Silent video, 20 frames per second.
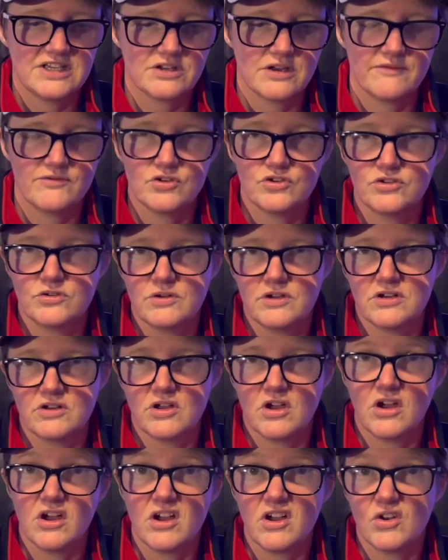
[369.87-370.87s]
So if you're doing
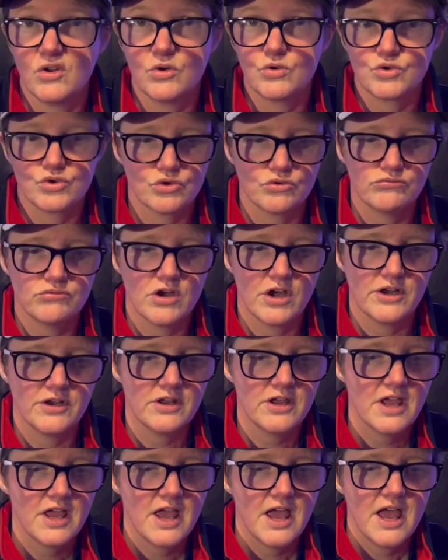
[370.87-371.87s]
an ultra
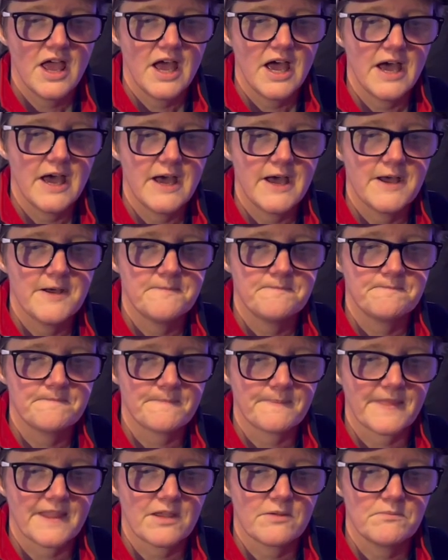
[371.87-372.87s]
run,
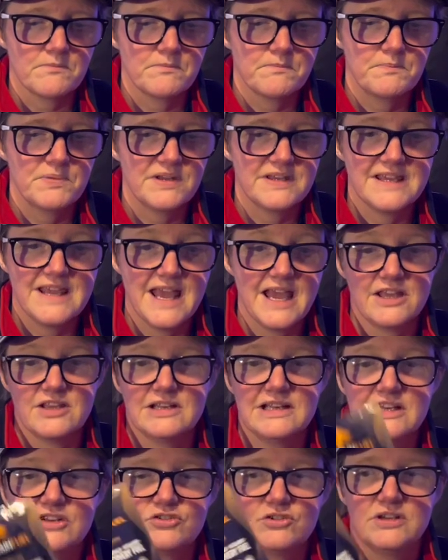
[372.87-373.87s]
but yeah,
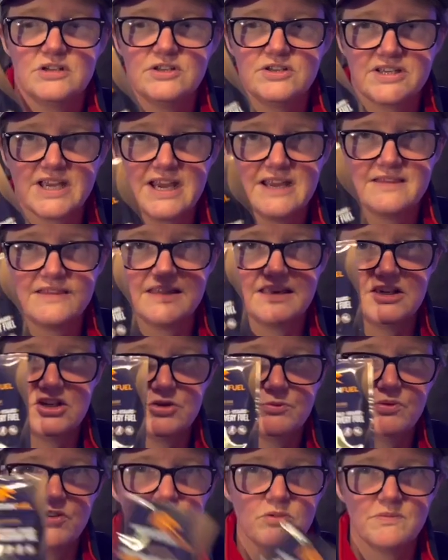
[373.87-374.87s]
literally you take these,
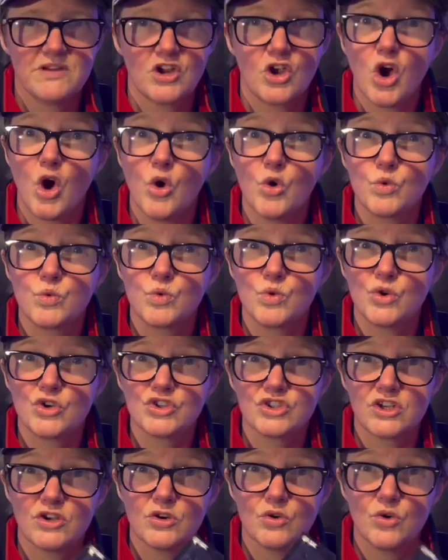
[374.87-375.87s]
you put them in cold
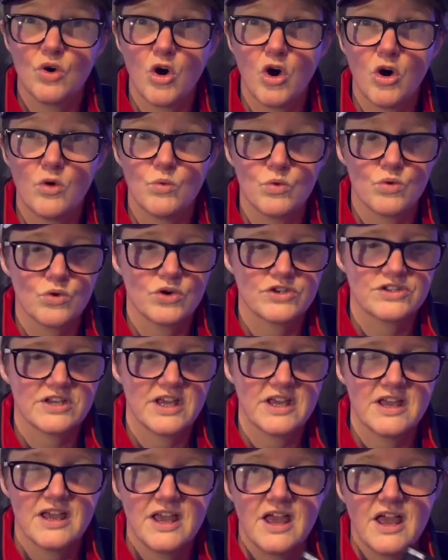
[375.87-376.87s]
water or hot
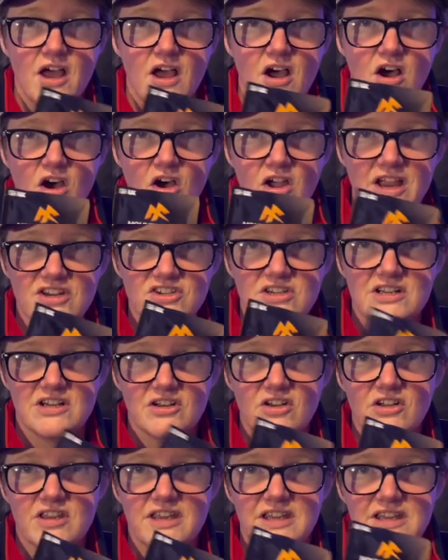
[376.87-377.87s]
water. I actually
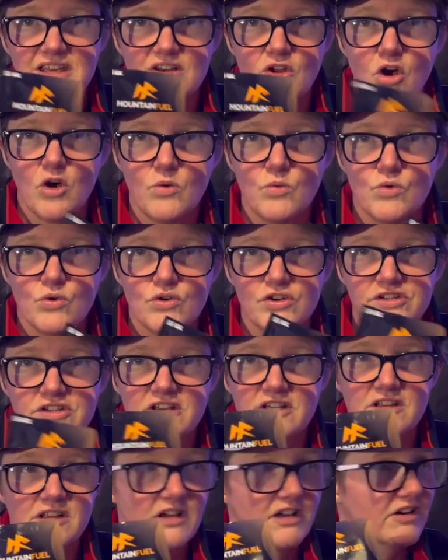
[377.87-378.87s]
like it in hot
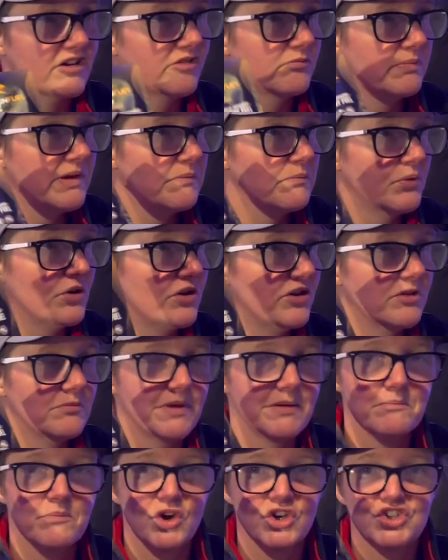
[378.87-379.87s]
water, and I've been putting them
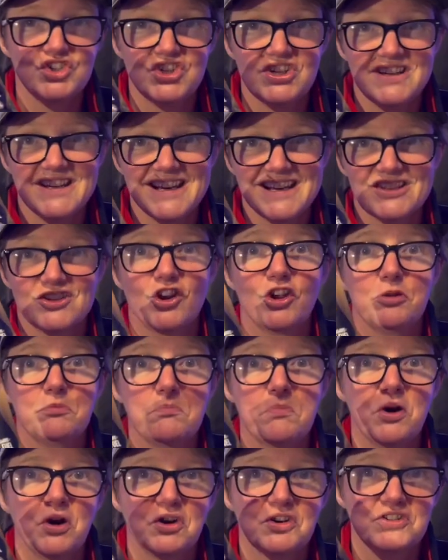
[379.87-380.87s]
in my GSI
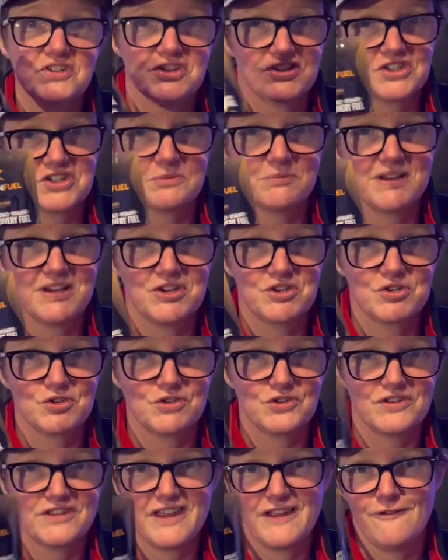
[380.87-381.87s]
mug just to make
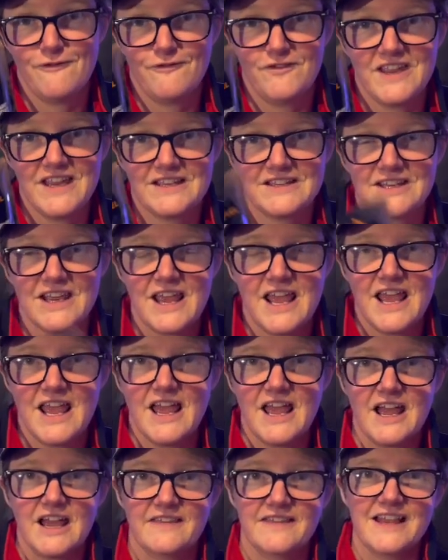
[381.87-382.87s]
sure that they fit.
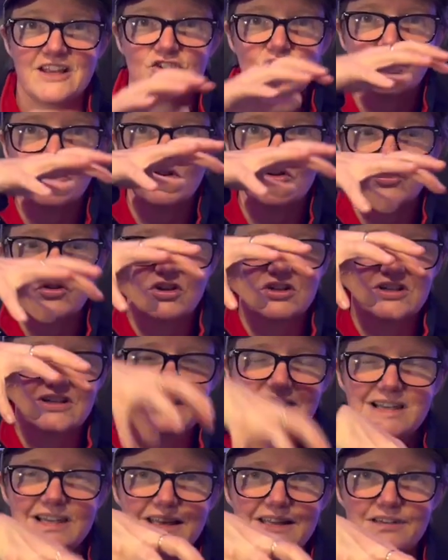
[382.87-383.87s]
And that's got a nice
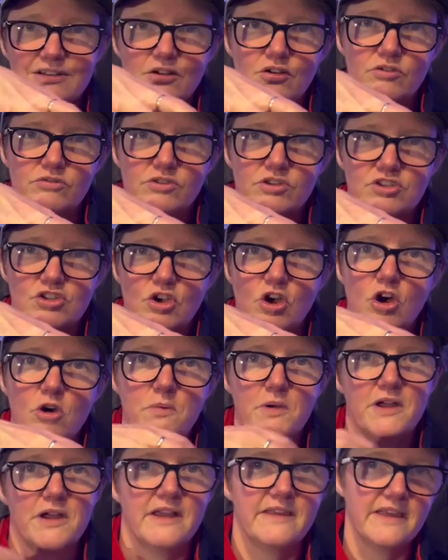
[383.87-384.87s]
lid on the
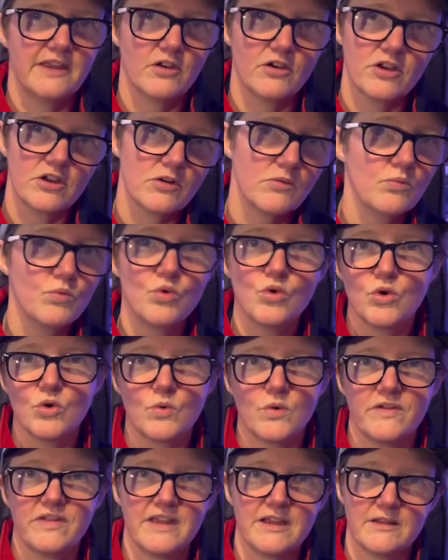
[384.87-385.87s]
top, and then I can
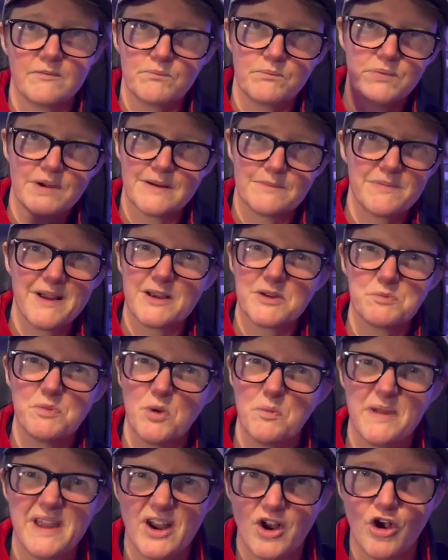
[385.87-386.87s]
walk with it, perhaps put
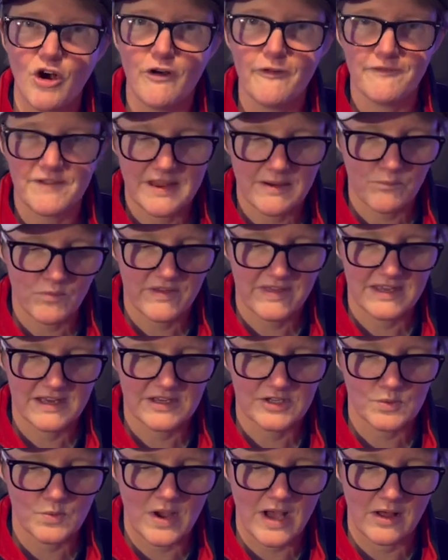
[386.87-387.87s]
a bit of coffee in with it
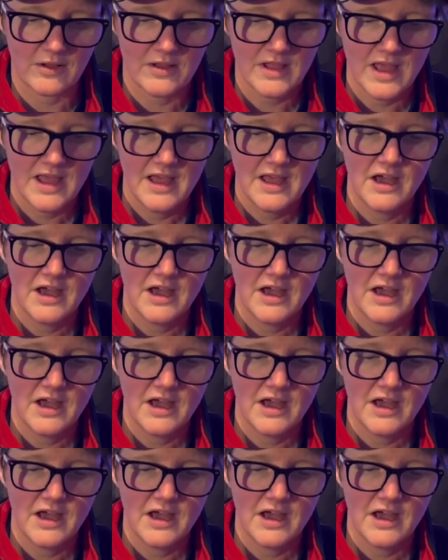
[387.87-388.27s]
as well.